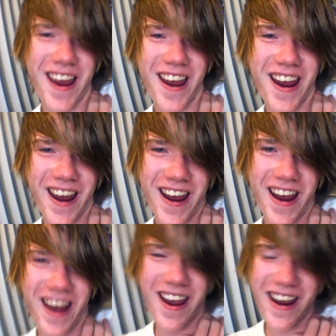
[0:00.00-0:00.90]

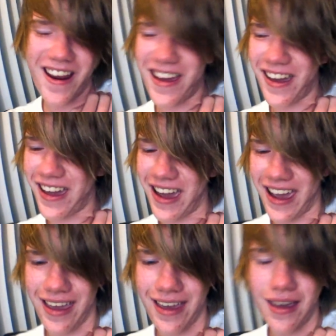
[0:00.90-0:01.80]

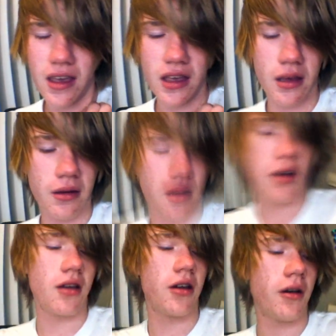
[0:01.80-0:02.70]
okay, I'm gonna go